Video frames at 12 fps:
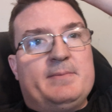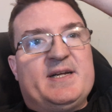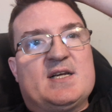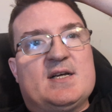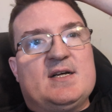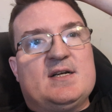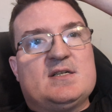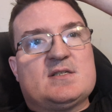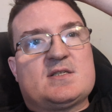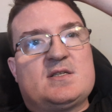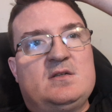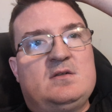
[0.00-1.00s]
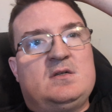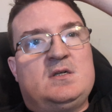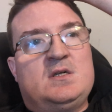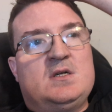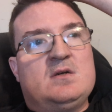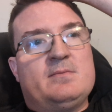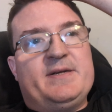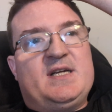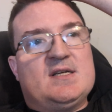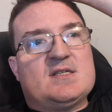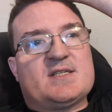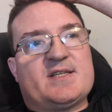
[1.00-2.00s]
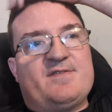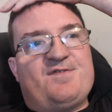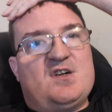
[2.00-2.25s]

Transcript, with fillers: because because the